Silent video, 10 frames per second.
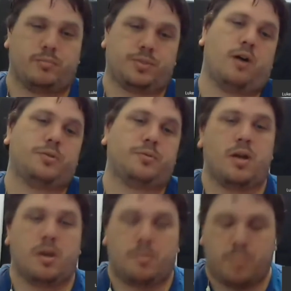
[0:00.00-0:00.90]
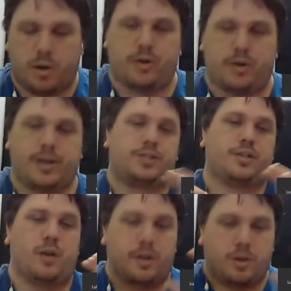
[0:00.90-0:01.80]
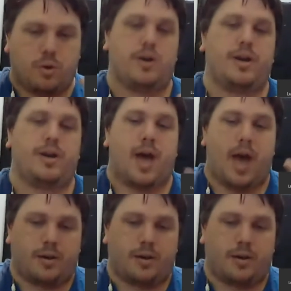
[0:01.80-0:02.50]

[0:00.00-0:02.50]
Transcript: themselves, but not necessarily good